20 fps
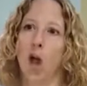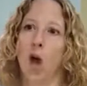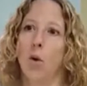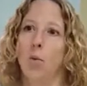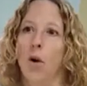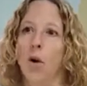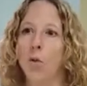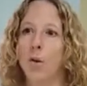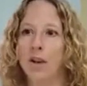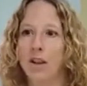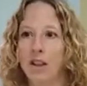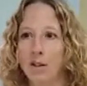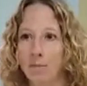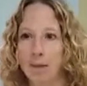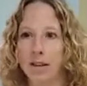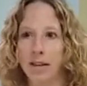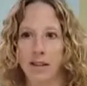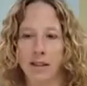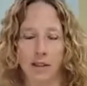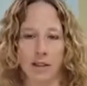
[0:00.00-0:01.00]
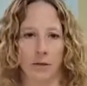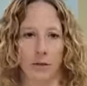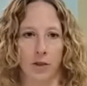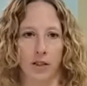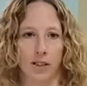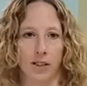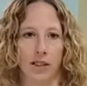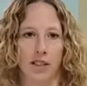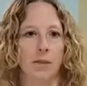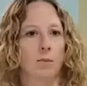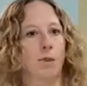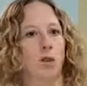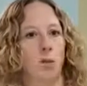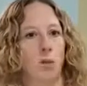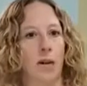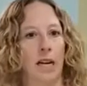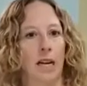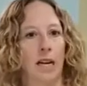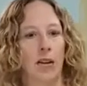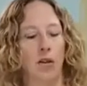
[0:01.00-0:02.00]
Well, one of the biggest differences
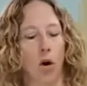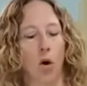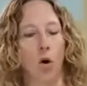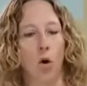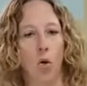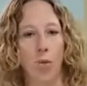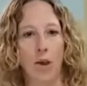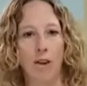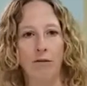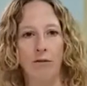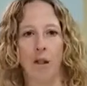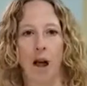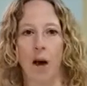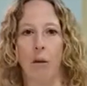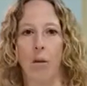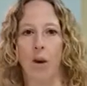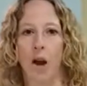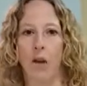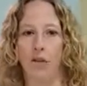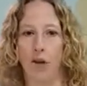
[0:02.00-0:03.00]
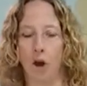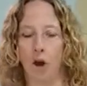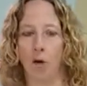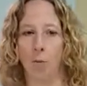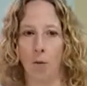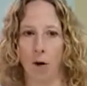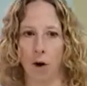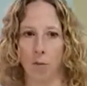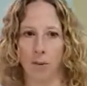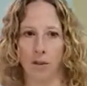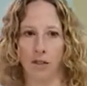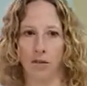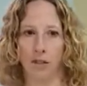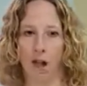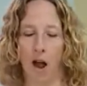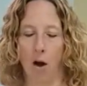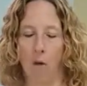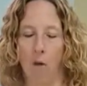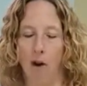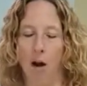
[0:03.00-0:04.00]
between whole wheat flour and the all-purpose
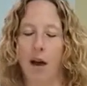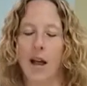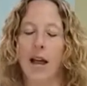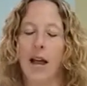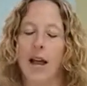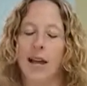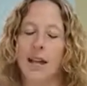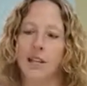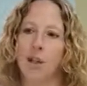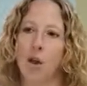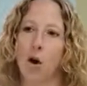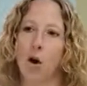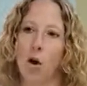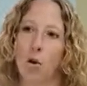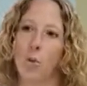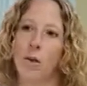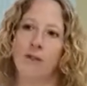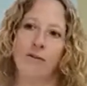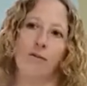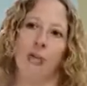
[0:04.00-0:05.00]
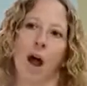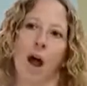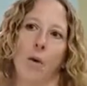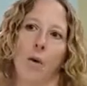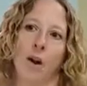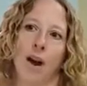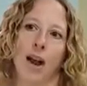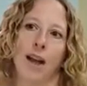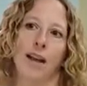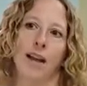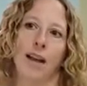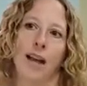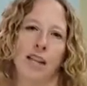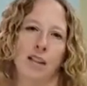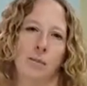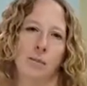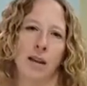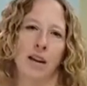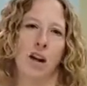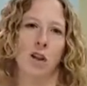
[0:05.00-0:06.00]
flour is the whole wheat flour has
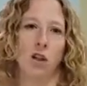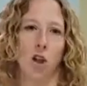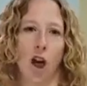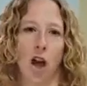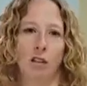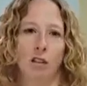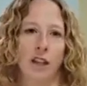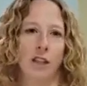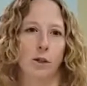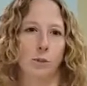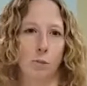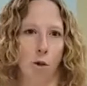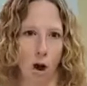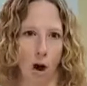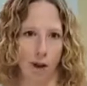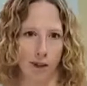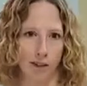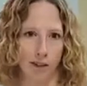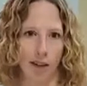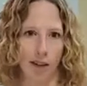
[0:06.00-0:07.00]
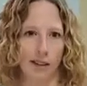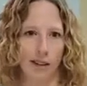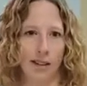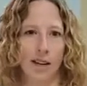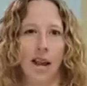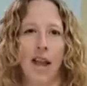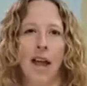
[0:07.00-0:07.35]
been a lot less processed,